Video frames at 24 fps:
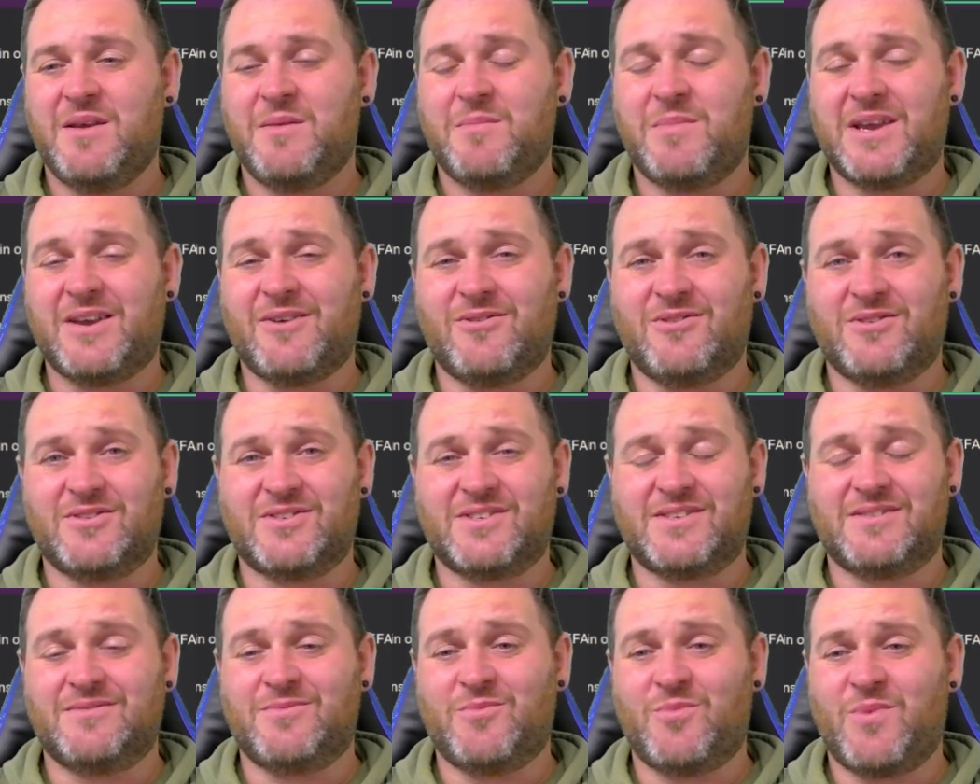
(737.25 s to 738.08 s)

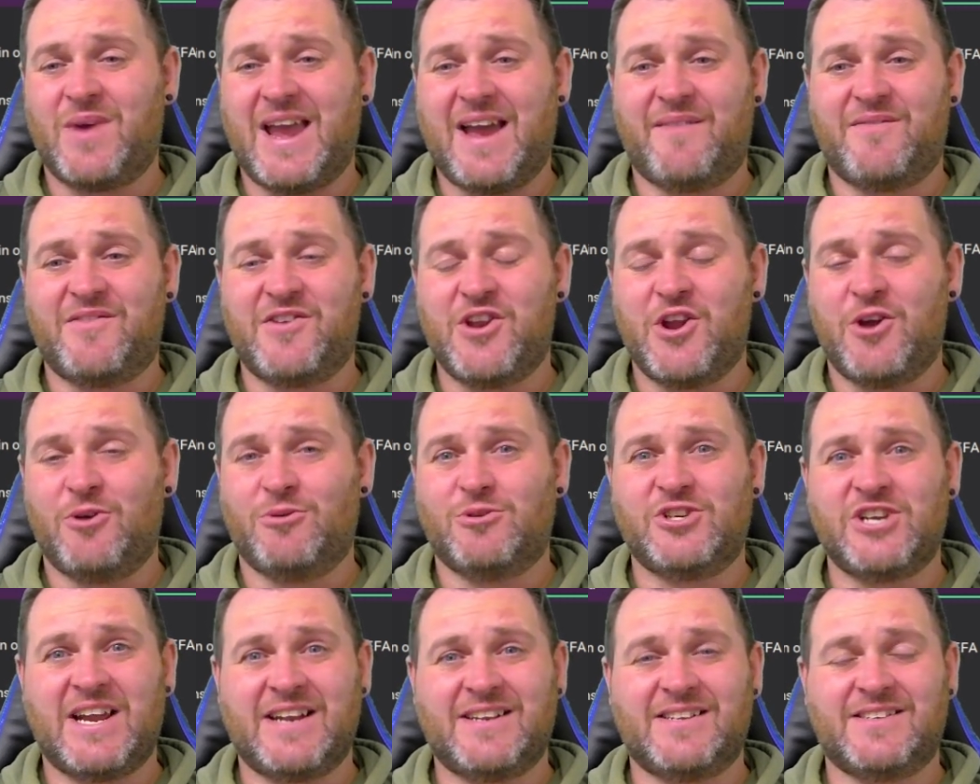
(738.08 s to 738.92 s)
because we have no
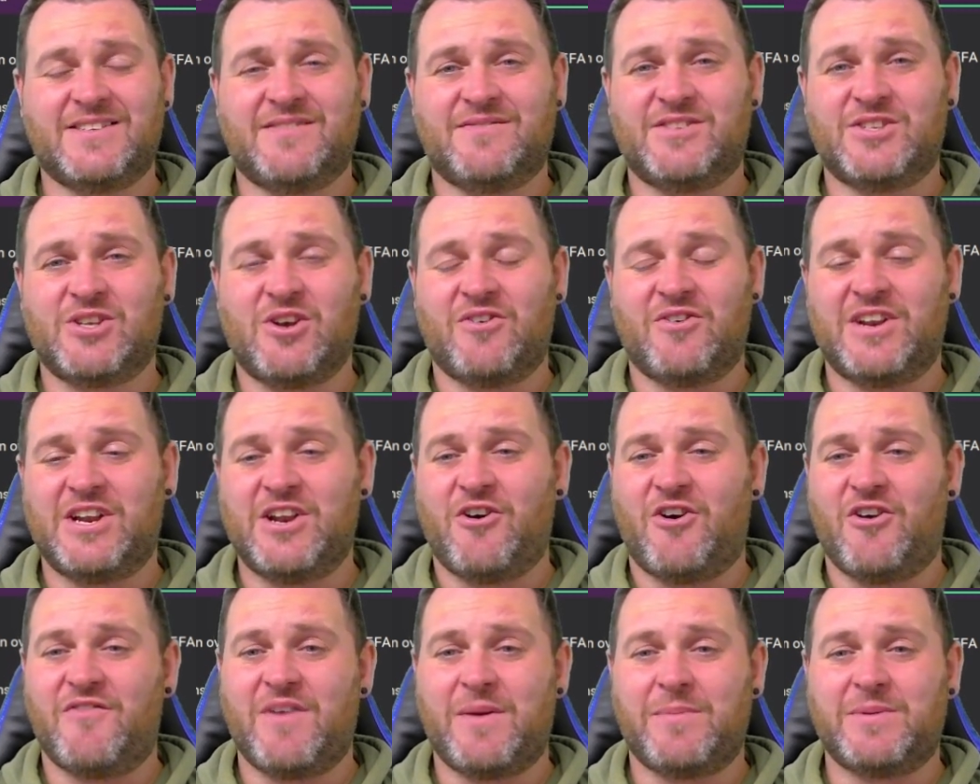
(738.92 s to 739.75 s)
chance of signing
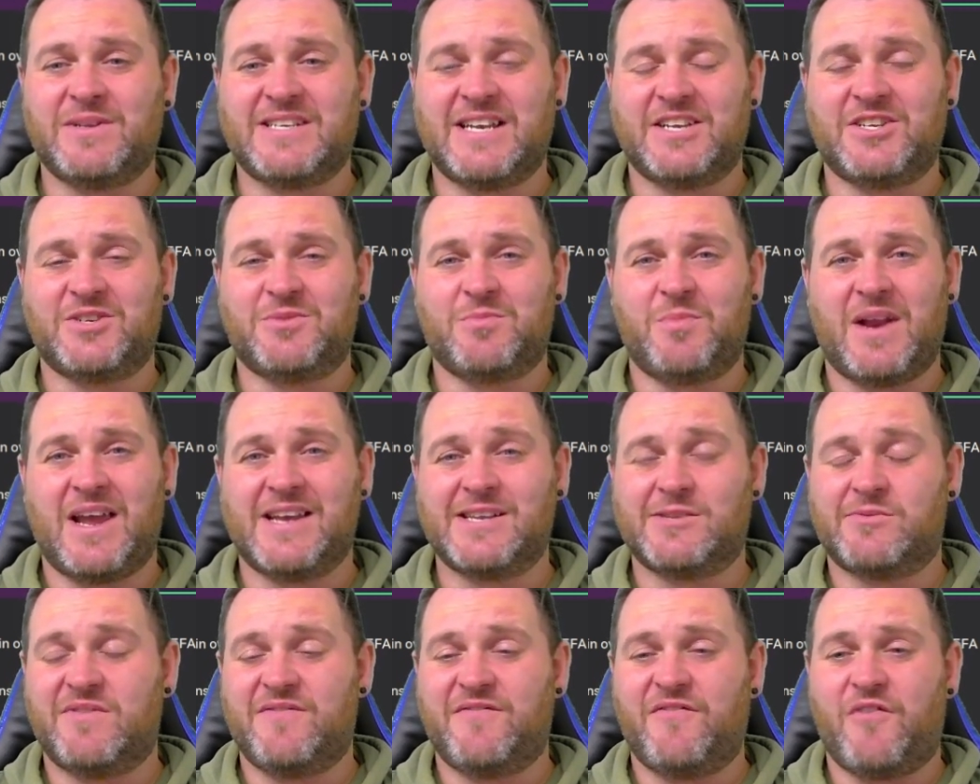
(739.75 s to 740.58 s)
high reputation
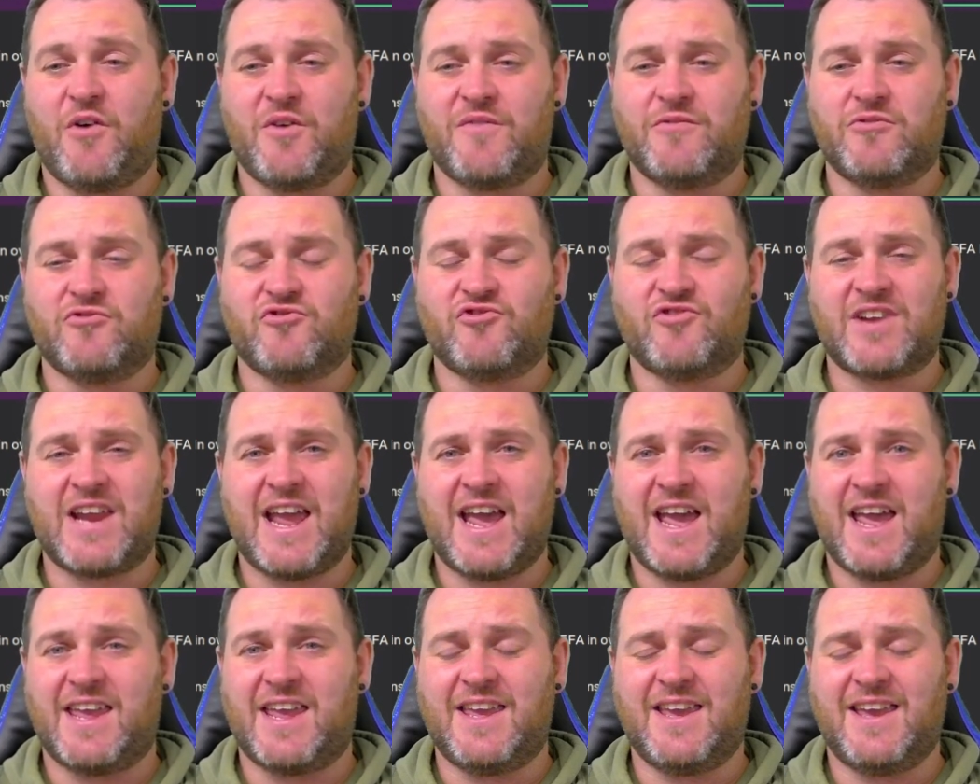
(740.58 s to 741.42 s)
players with
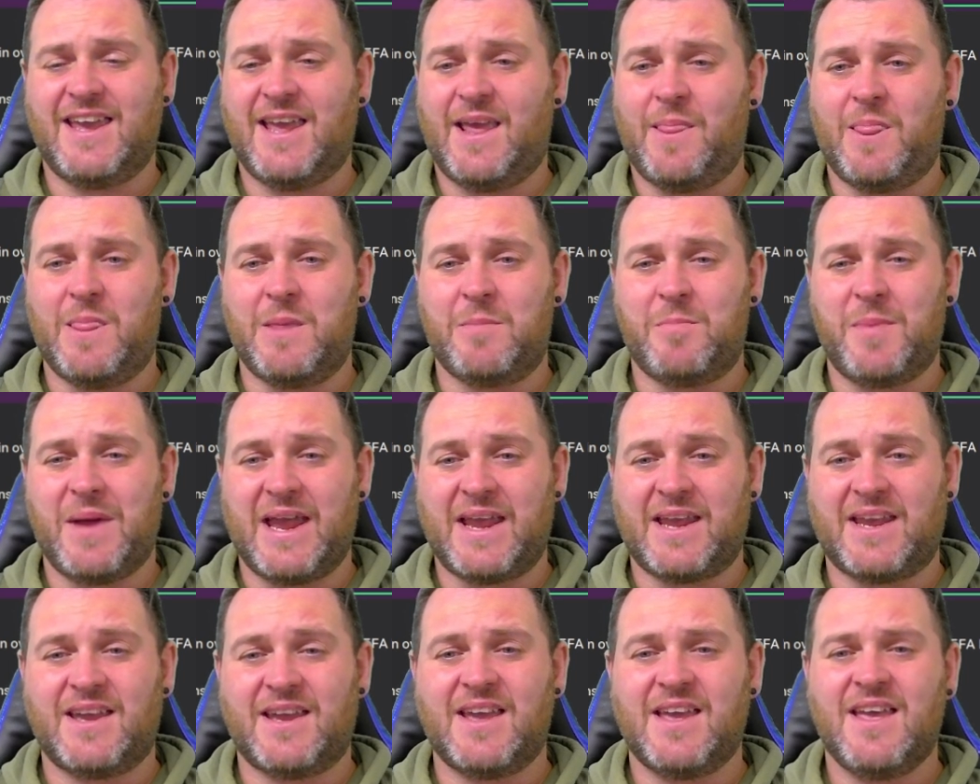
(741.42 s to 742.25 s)
500k in the
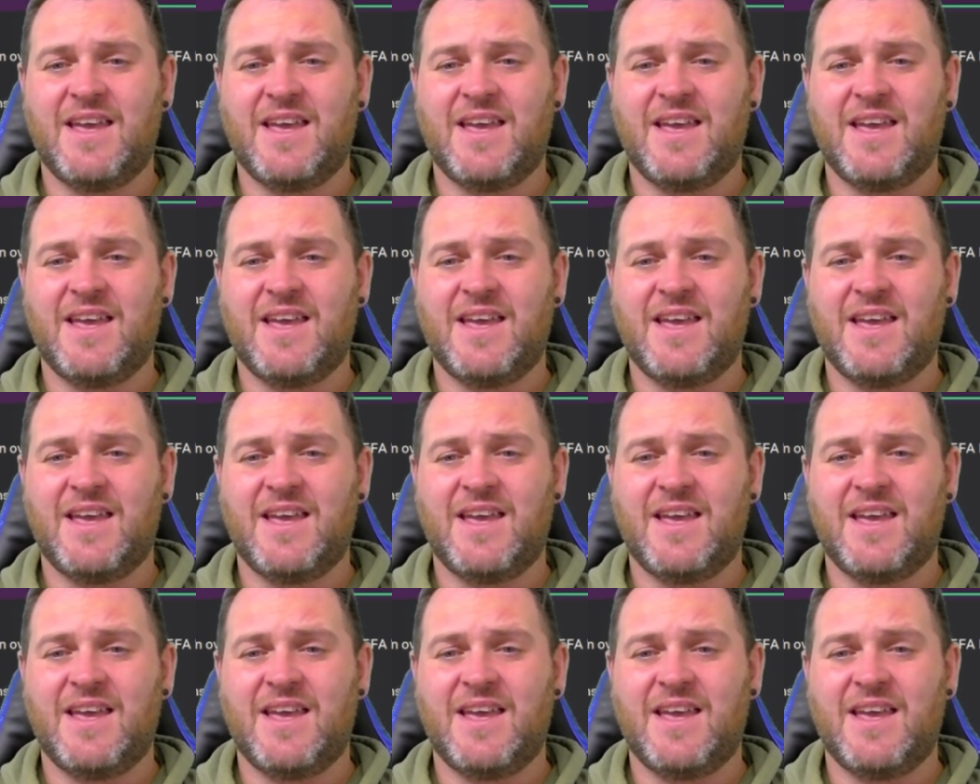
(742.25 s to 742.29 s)
bank.